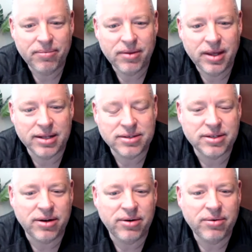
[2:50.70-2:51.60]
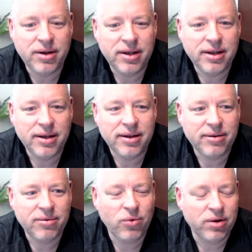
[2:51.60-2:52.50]
And so
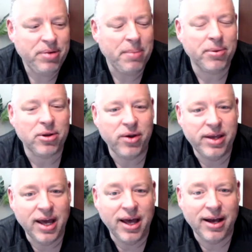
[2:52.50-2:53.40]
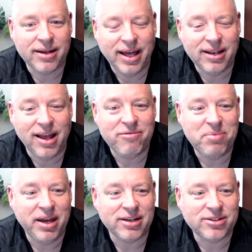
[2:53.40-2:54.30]
when people are young, they love
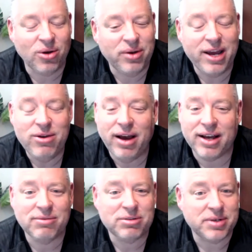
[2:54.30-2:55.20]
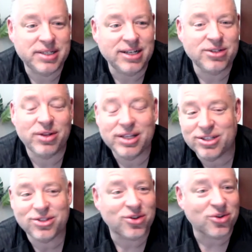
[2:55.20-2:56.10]
being told, hey, you got so much potential, this
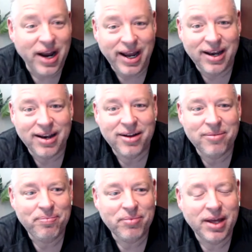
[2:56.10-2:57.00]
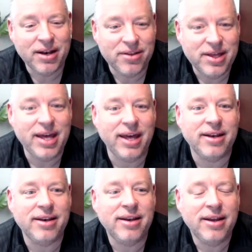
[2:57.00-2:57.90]
is great. And
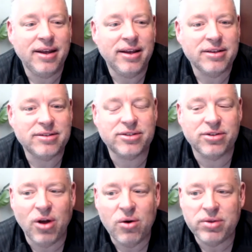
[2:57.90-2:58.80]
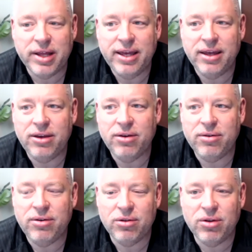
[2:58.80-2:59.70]
then slowly
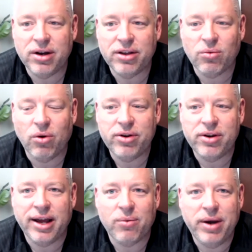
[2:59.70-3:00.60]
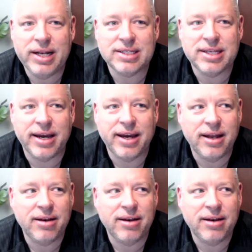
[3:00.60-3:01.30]
you look at the world and you're like, wait a second,